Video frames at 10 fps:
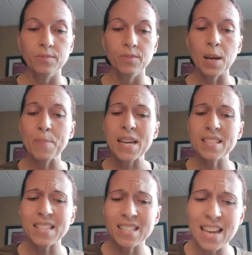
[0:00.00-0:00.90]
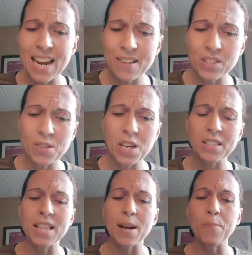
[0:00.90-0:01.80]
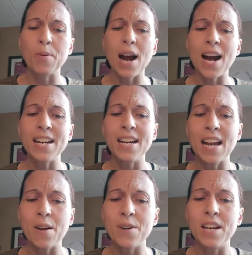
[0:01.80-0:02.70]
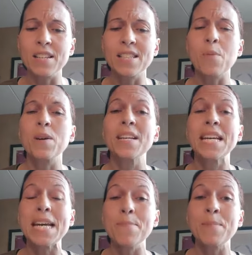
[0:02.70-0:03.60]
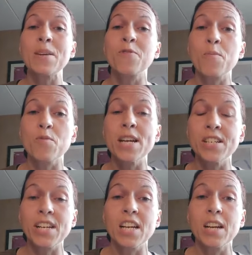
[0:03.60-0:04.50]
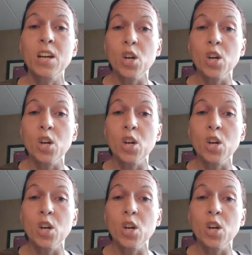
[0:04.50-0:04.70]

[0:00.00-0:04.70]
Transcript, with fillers: than be a slave to things like pride and arrogance that would keep me from reaching